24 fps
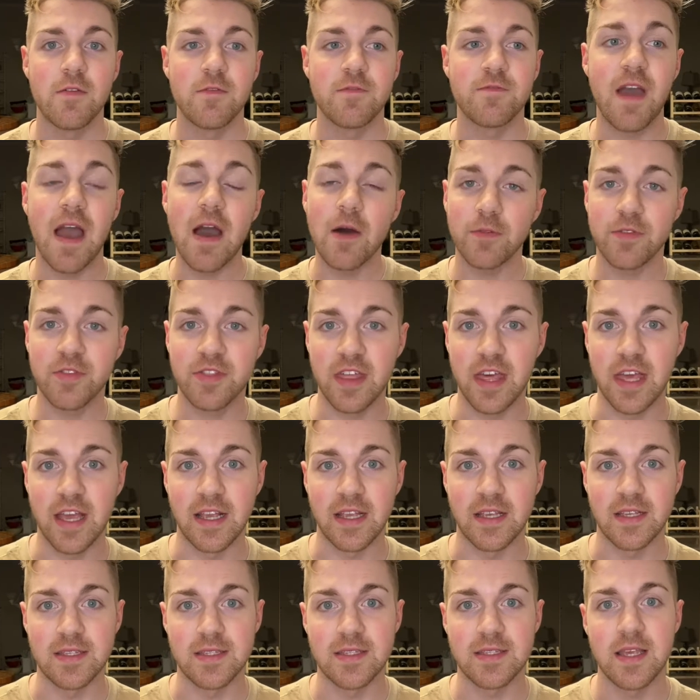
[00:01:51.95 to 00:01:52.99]
found
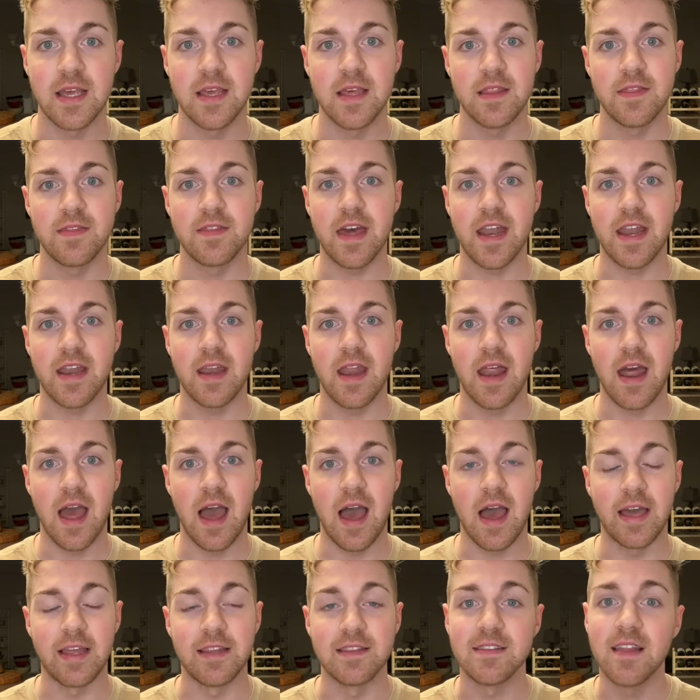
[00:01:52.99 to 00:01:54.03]
things that
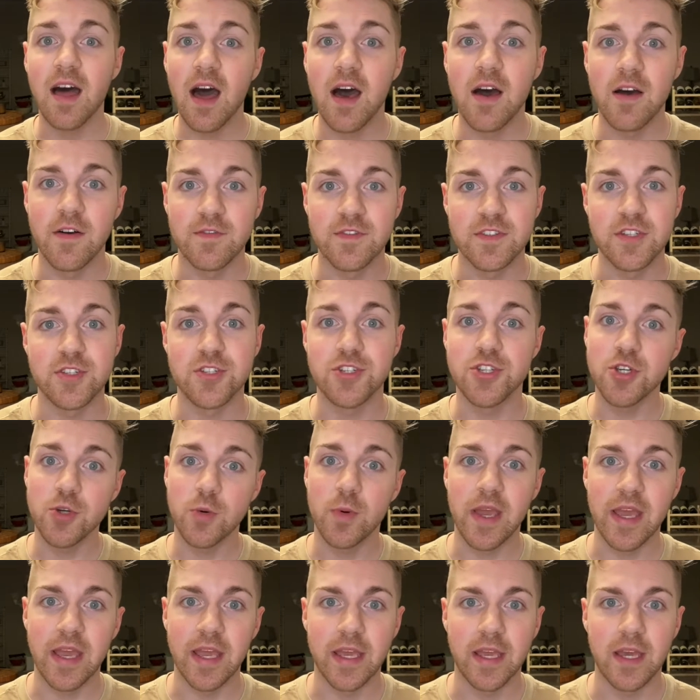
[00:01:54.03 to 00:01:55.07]
I loved
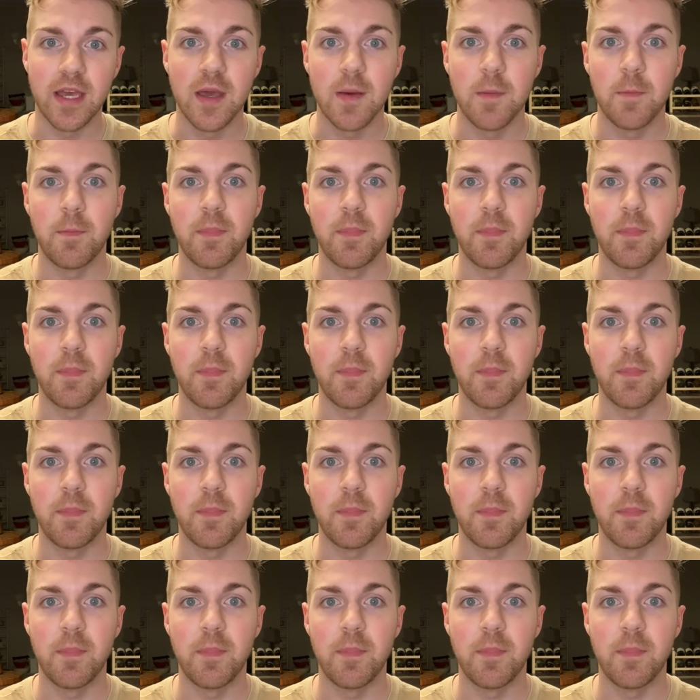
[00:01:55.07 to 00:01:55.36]
doing,